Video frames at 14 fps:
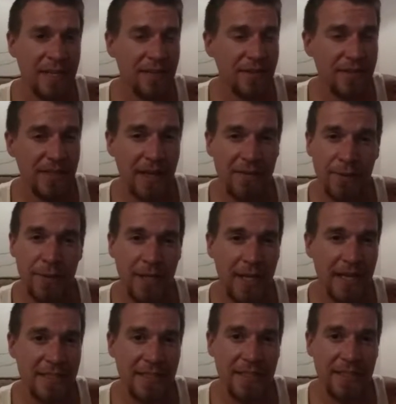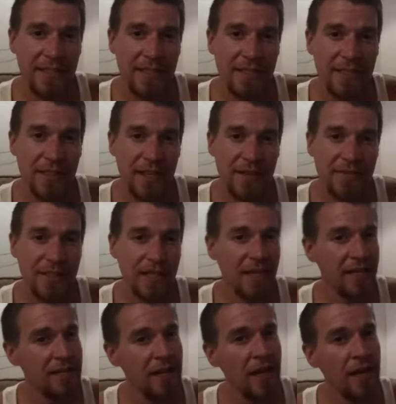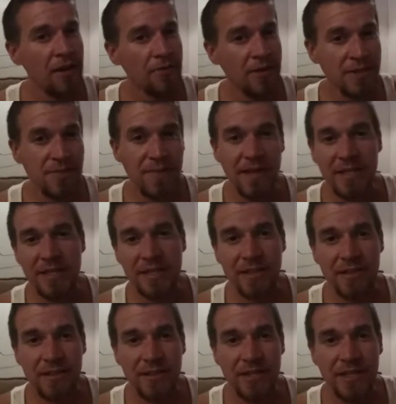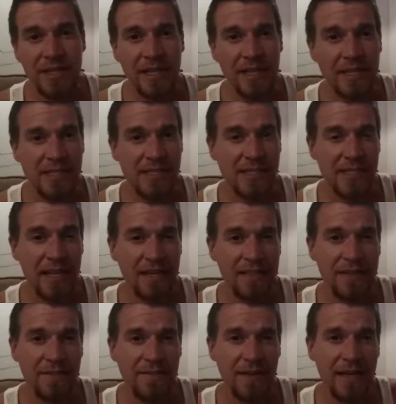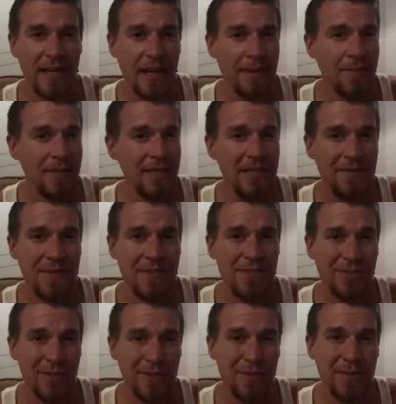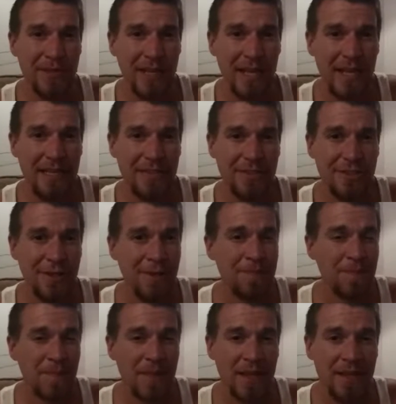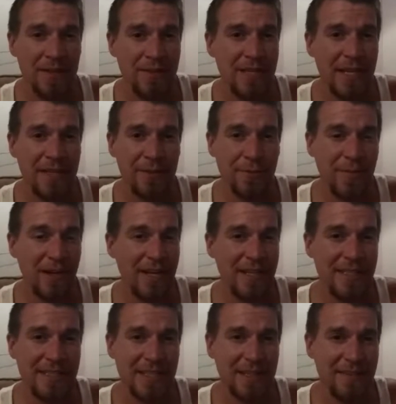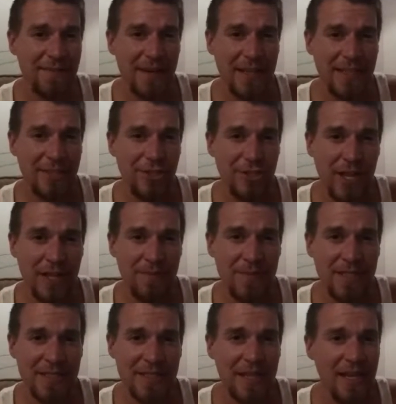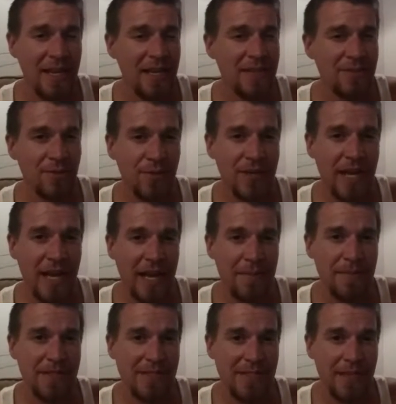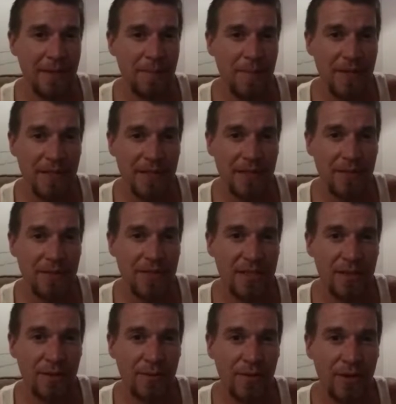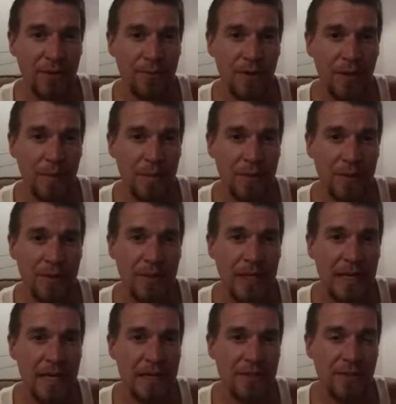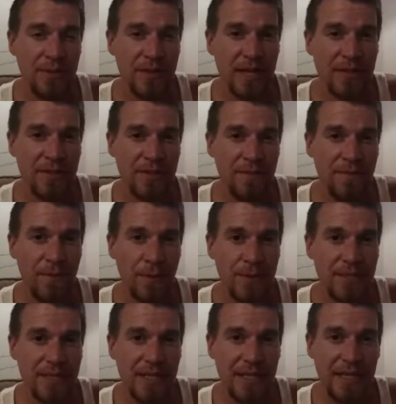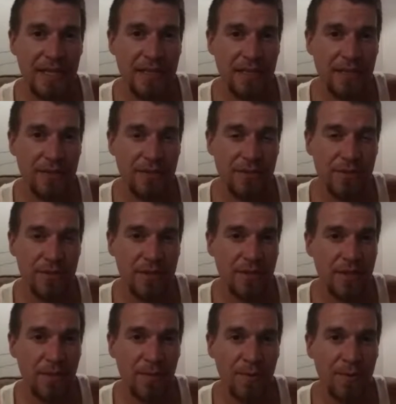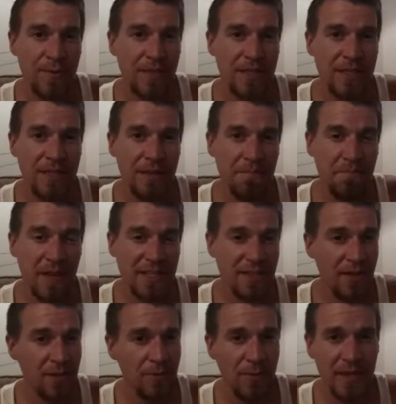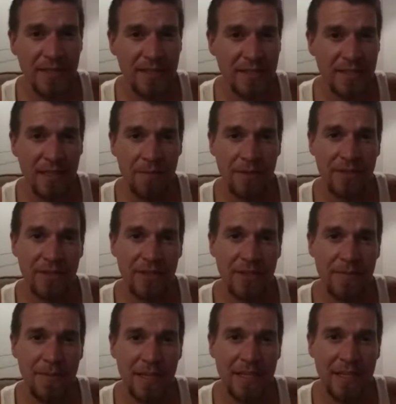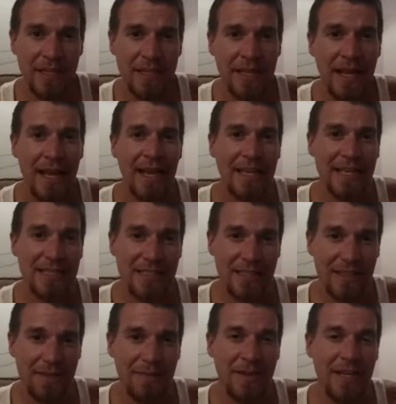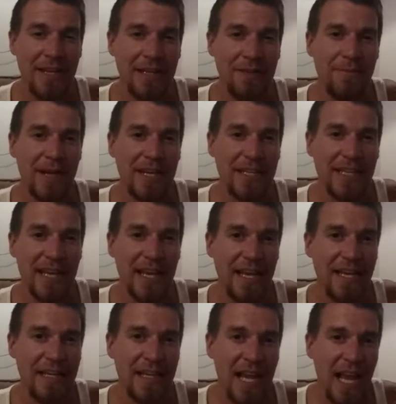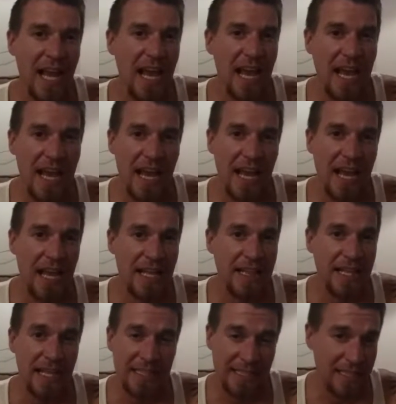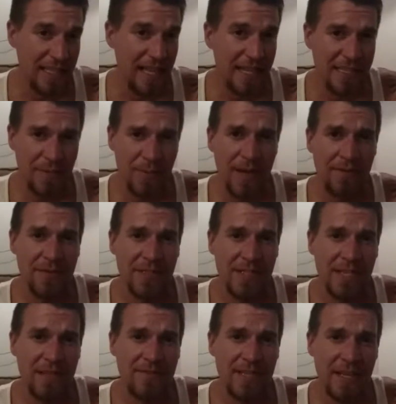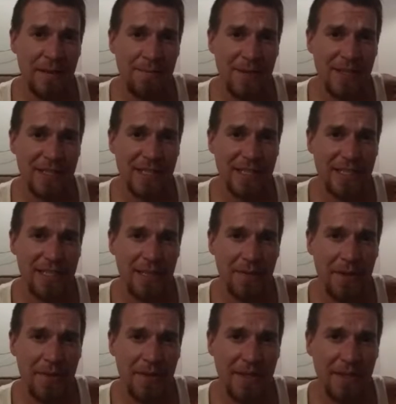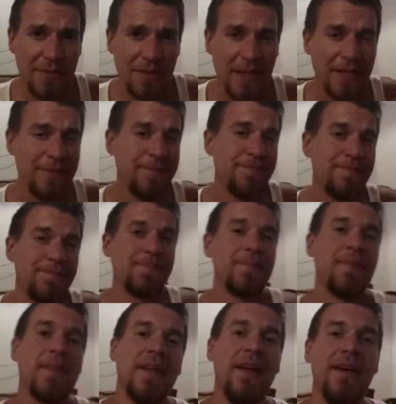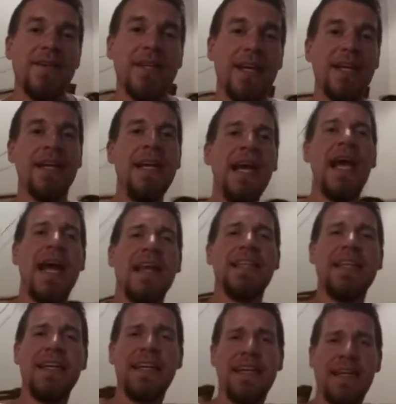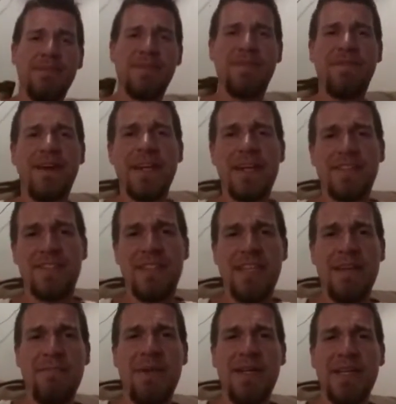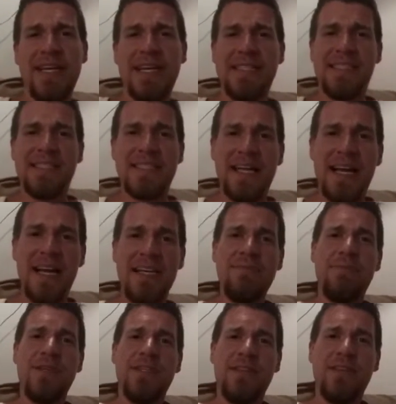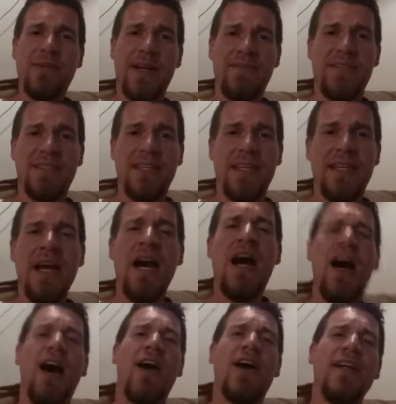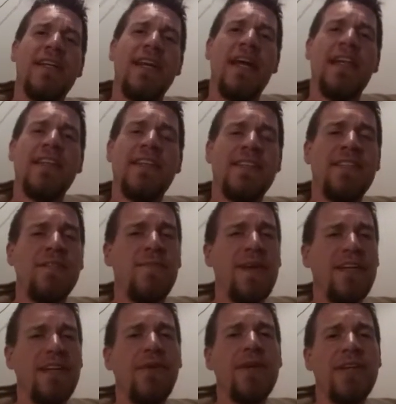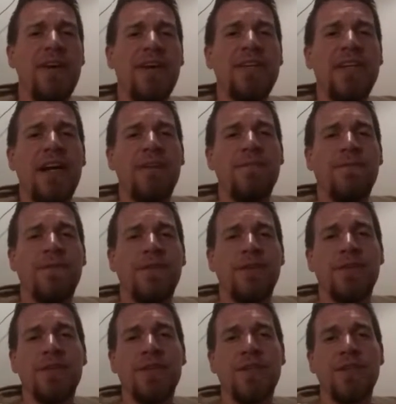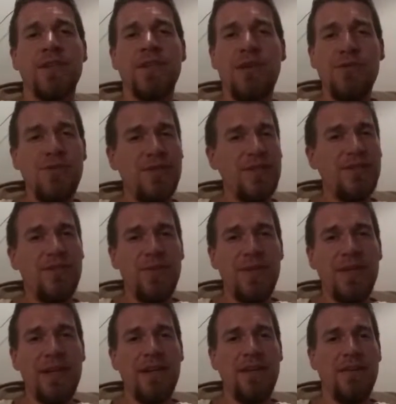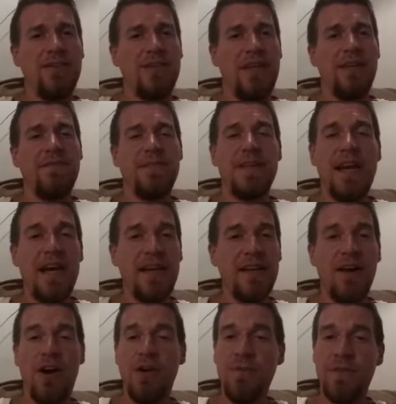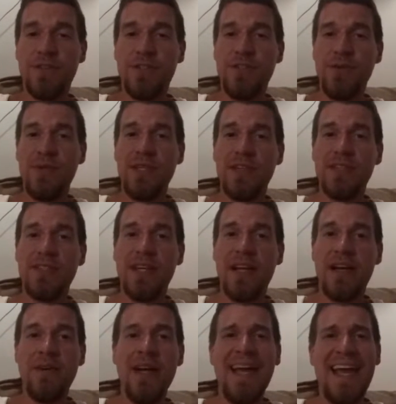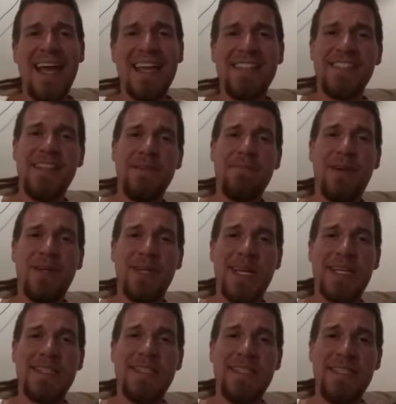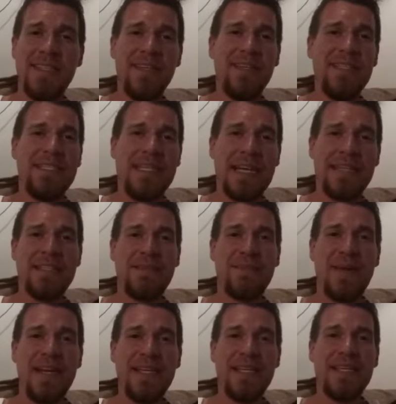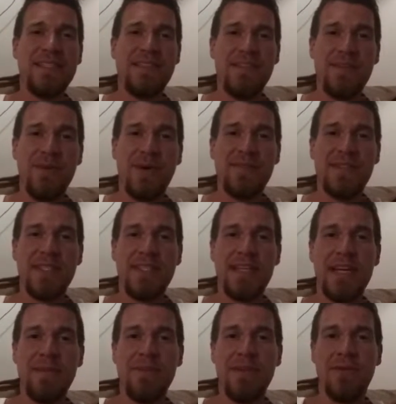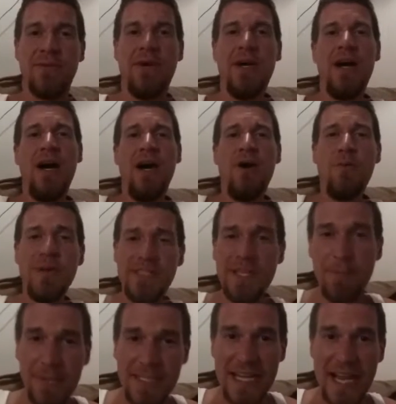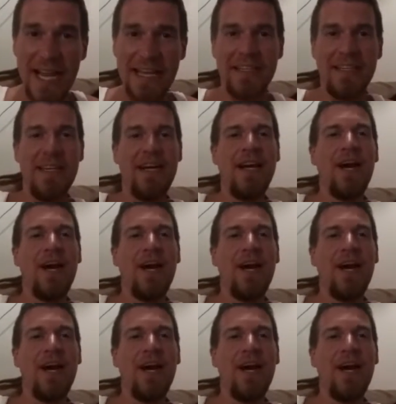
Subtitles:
Never really has anything good after that. WrestleMania 30, he's slotted to fight, I believe it's Triple H. Daniel Bryan's going to fight Sheamus. So what happens? CM Punk goes into the Royal Rumble 2014, number 1, makes all the way to the number 30 being in, gets eliminated by Kane, and that's the last we ever see of CM Punk in a WWE ring. Okay, and then it come to find out CM Punk has signed with UFC. Alright, this has been going on now for close to 2 years, if not over 2 years now, and CM Punk has still yet to make his UFC debut. What's up with that?